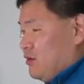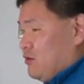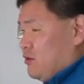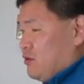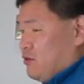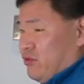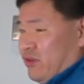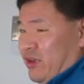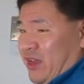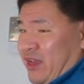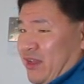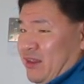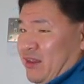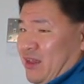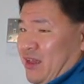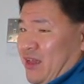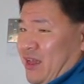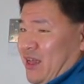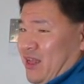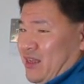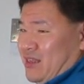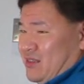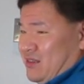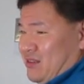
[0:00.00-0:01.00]
create
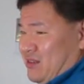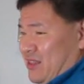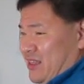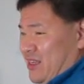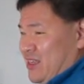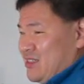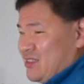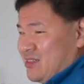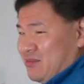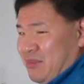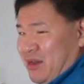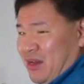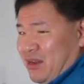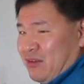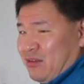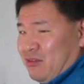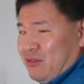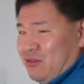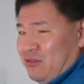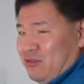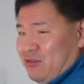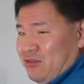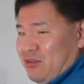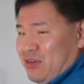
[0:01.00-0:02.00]
as least amount of
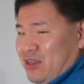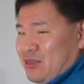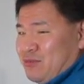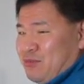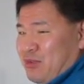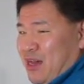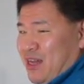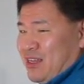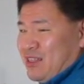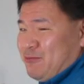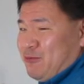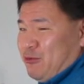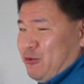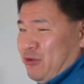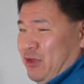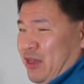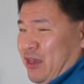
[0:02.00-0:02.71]
gluten as possible.